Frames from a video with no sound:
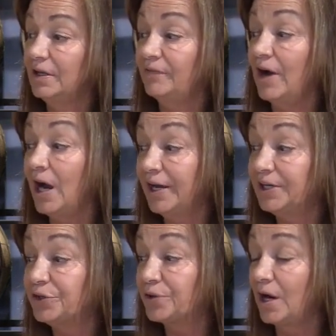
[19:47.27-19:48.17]
if I
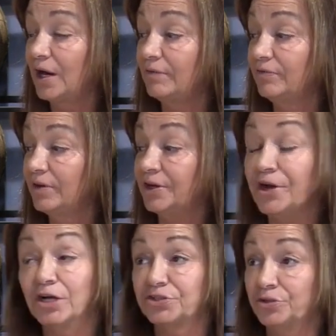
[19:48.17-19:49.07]
can drive a
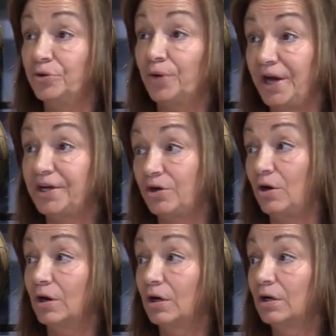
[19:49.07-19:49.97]
not-so-great
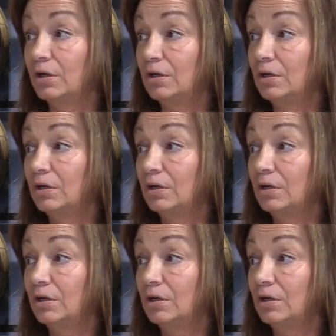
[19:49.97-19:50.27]
car,